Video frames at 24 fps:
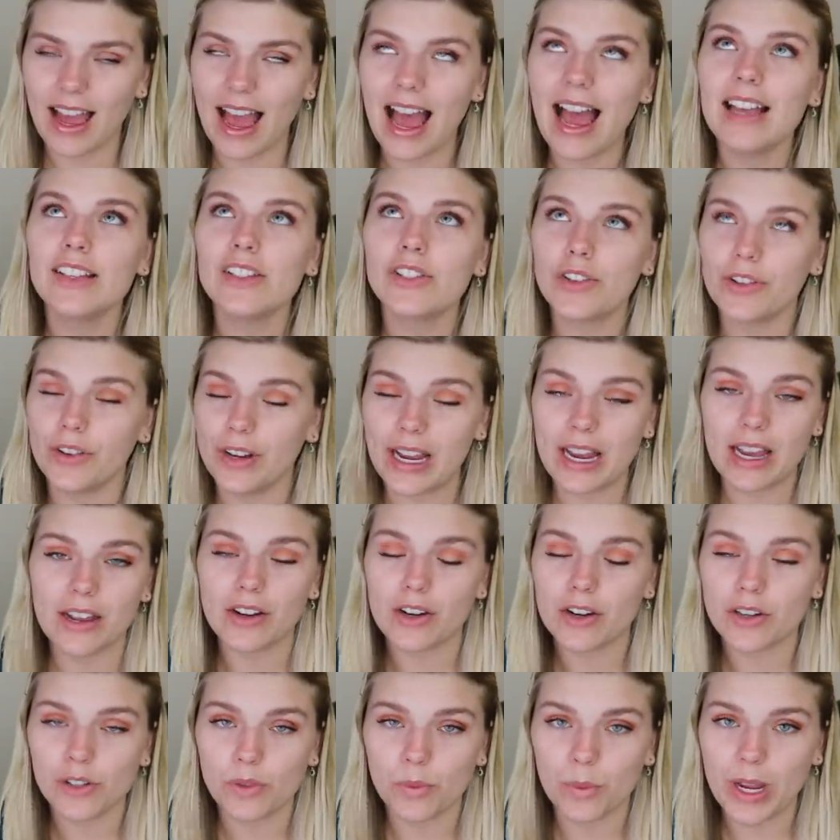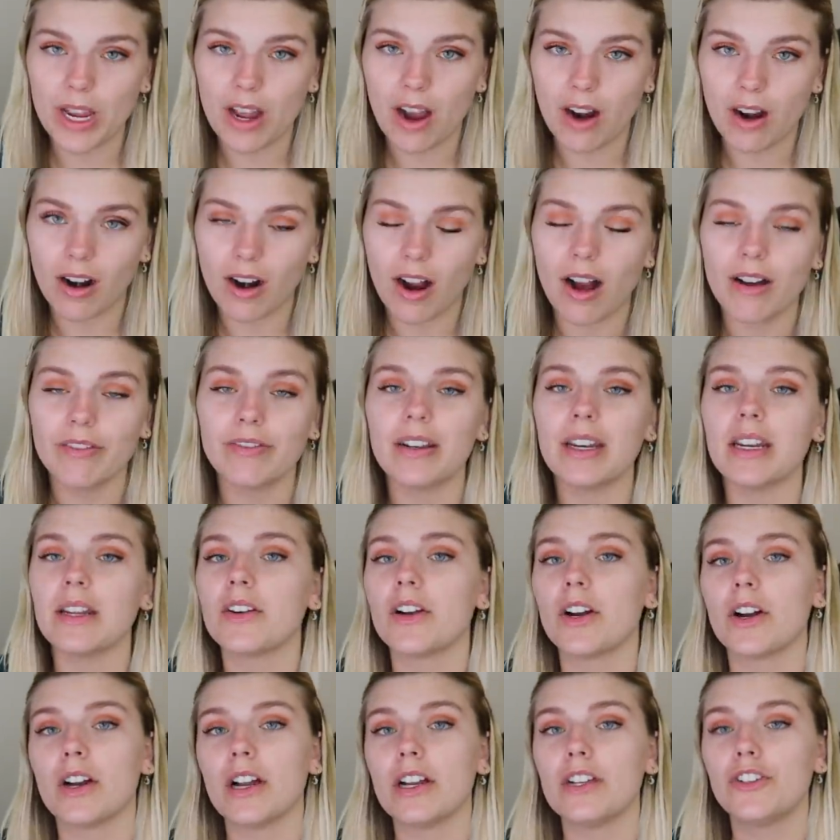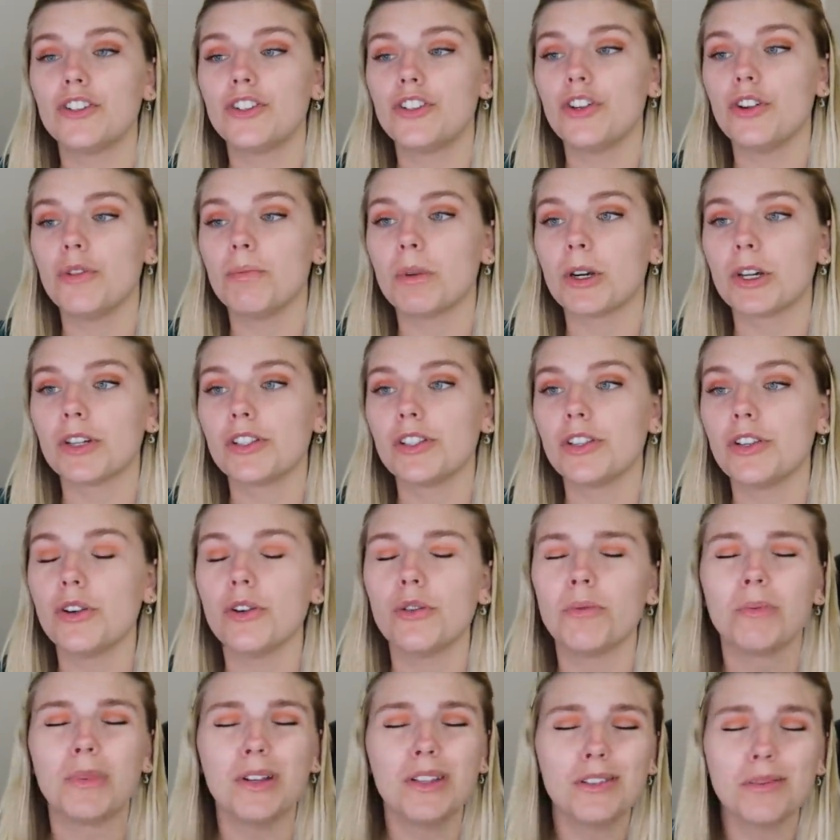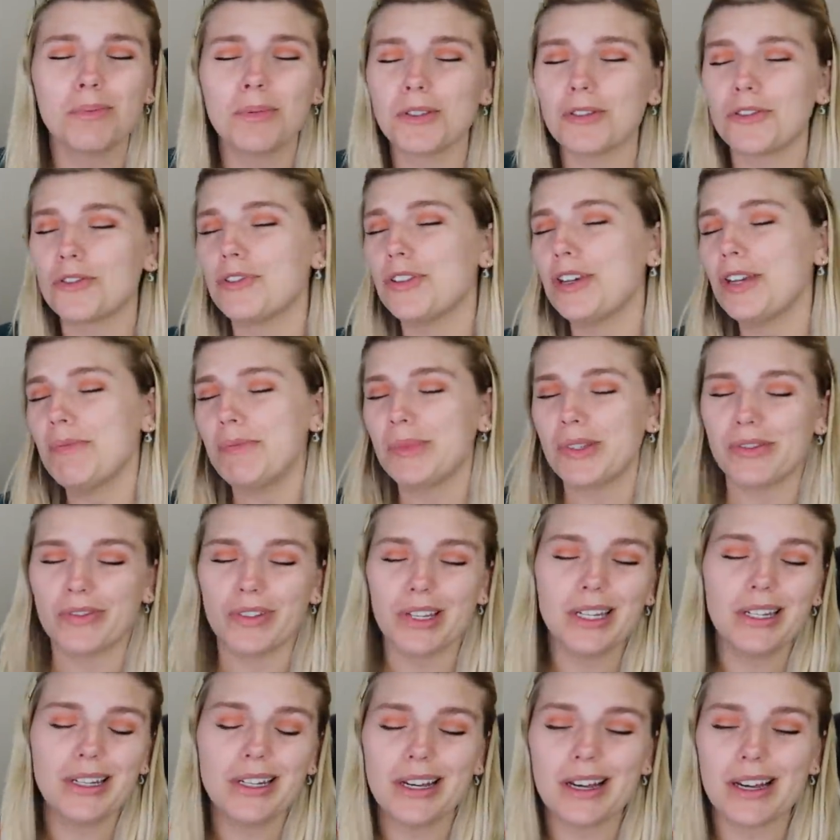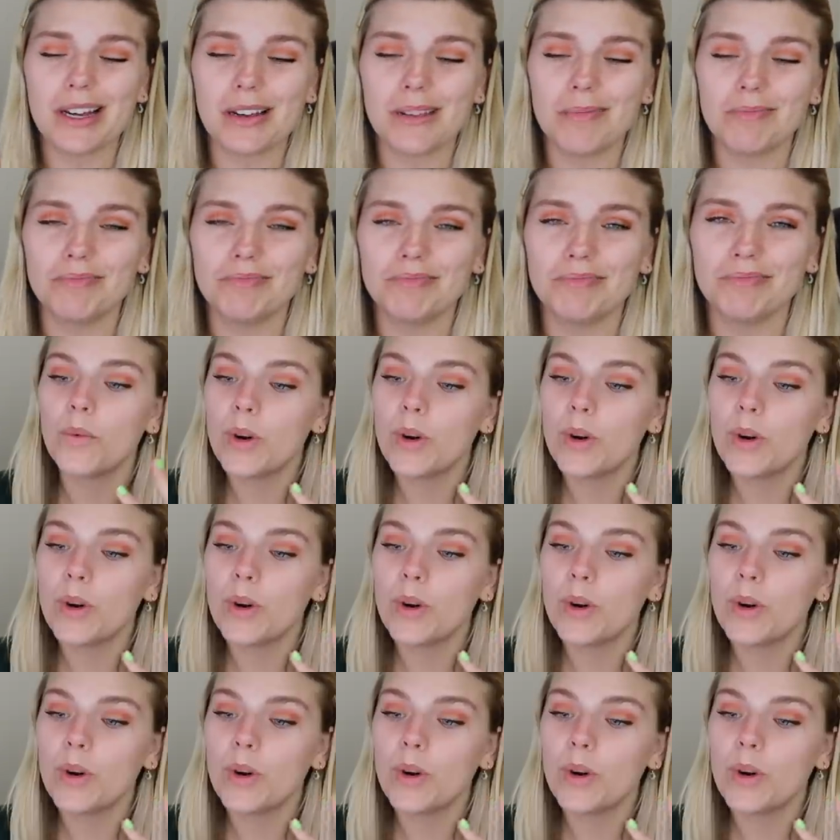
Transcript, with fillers: As creators, we are often encouraged to pursue multiple streams of income,